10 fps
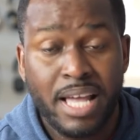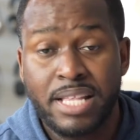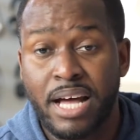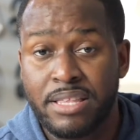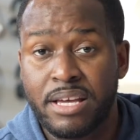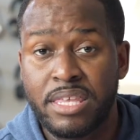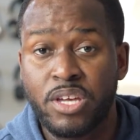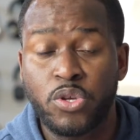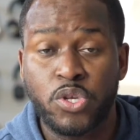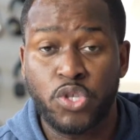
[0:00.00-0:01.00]
Now, the other
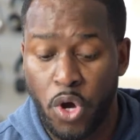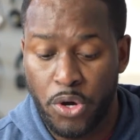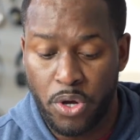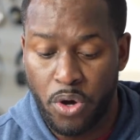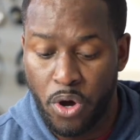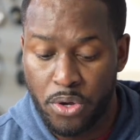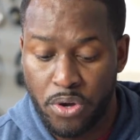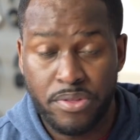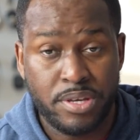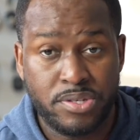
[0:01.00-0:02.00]
thing also is audio. Audio
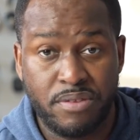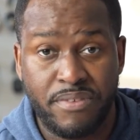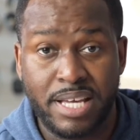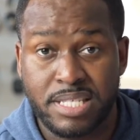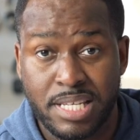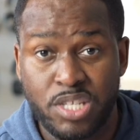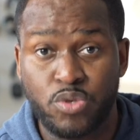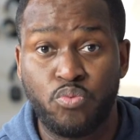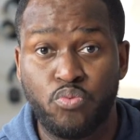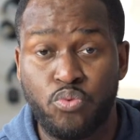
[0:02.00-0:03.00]
on this device
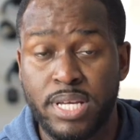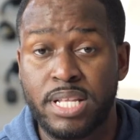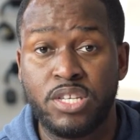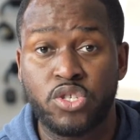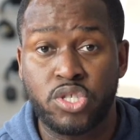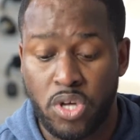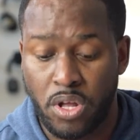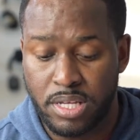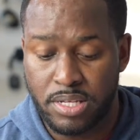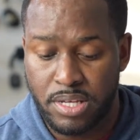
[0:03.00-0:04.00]
is really
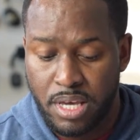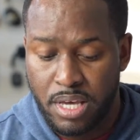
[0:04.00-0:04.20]
solid.